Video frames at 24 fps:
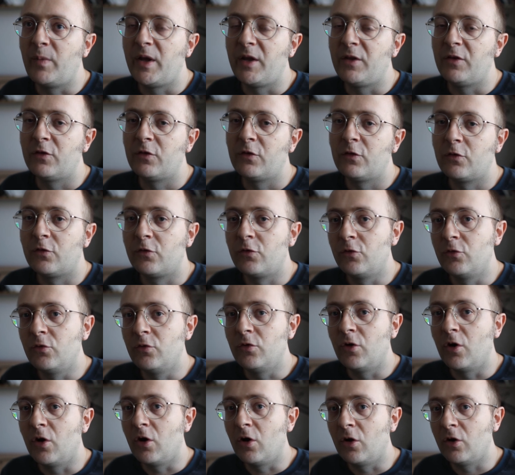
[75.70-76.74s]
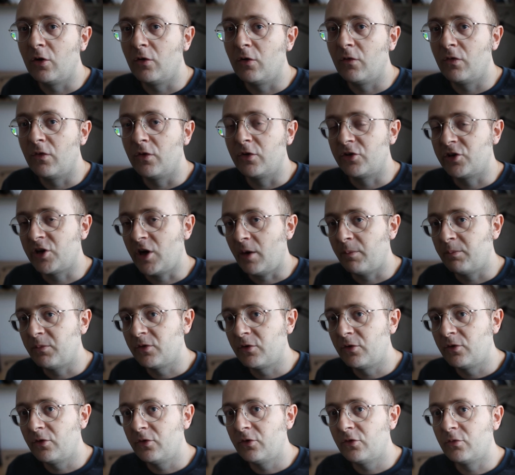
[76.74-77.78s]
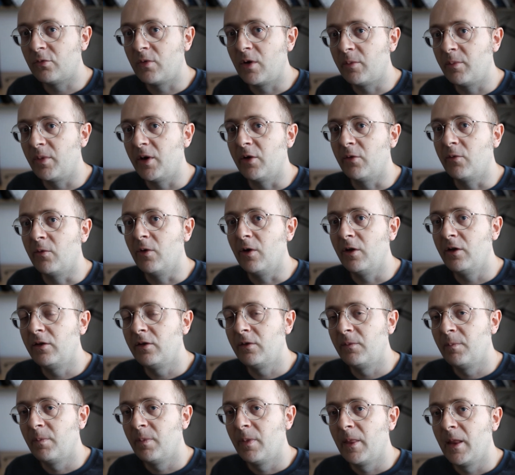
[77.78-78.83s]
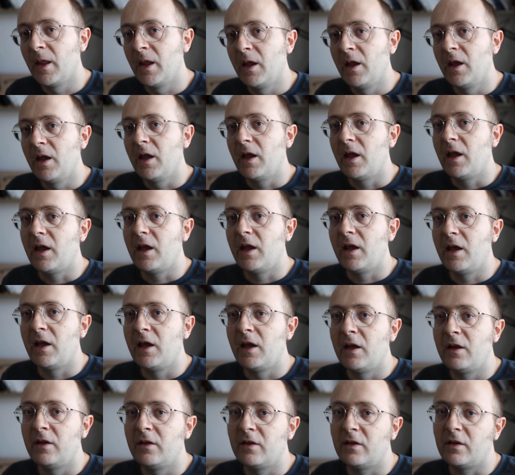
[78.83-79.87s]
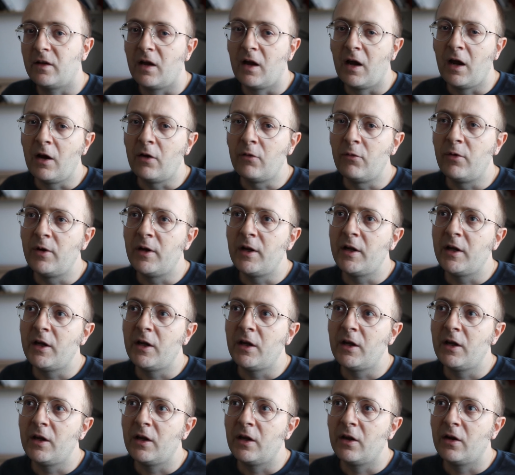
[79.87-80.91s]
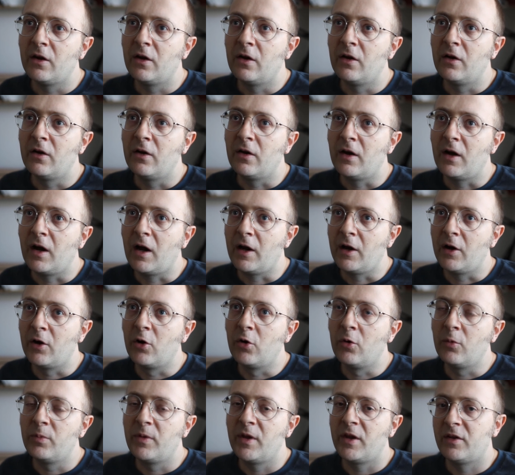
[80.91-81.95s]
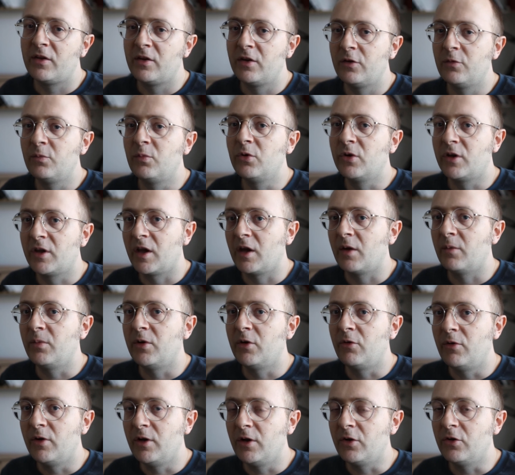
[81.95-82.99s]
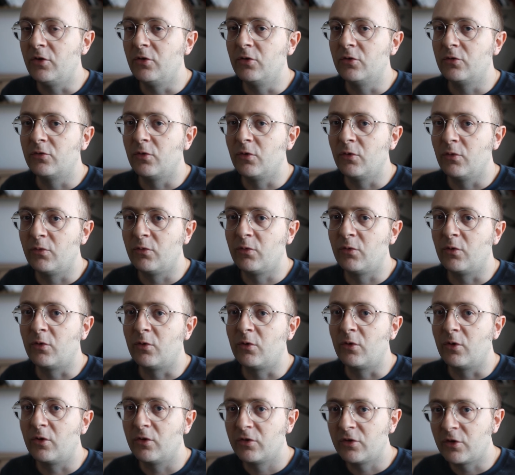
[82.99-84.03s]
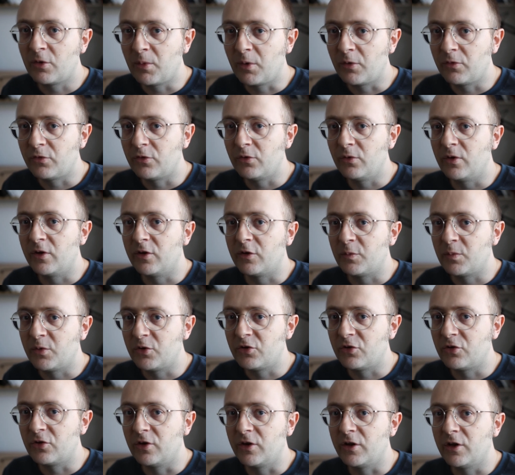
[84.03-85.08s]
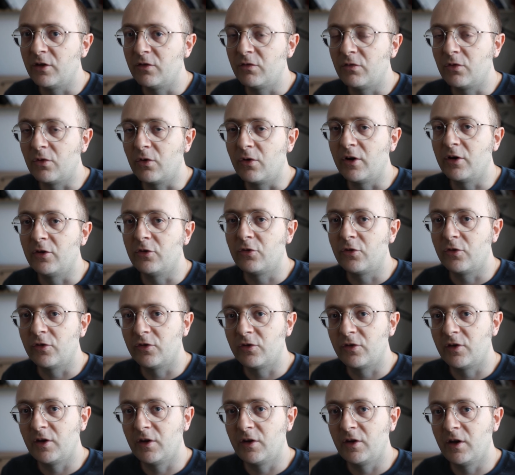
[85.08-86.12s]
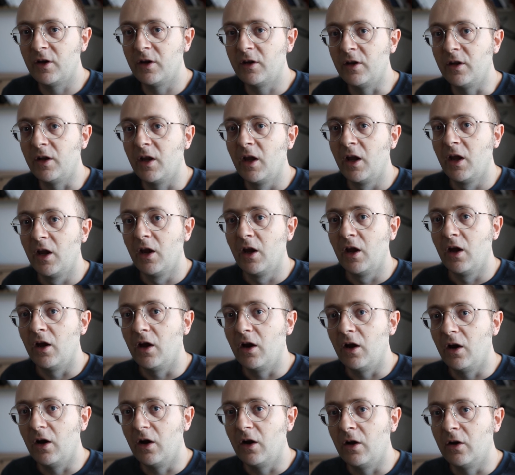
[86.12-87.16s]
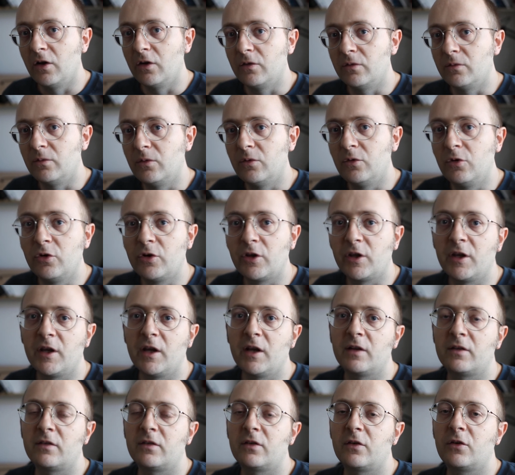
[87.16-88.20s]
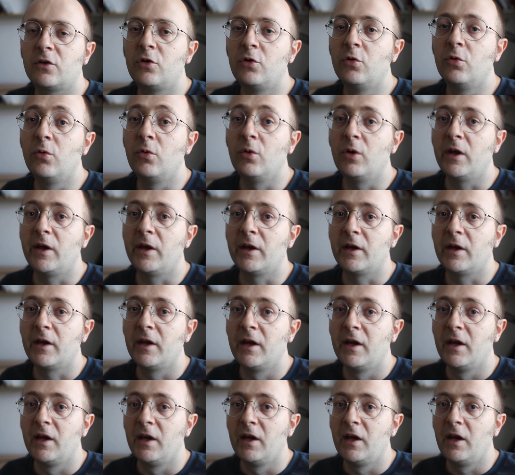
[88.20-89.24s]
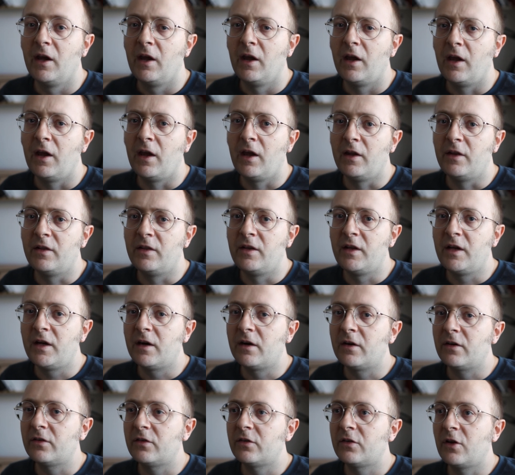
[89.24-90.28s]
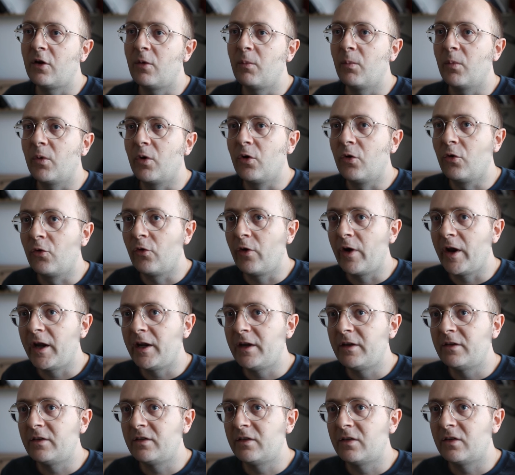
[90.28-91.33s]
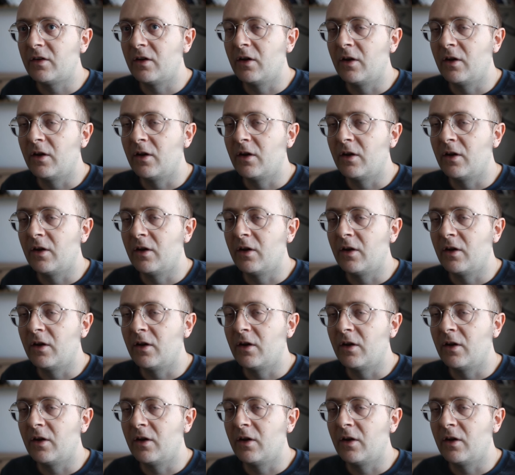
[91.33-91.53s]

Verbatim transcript: through all of the chapters one by one, and I hope that this book can be really useful for some of you, especially if you're interested in looking at cooling. And there are some great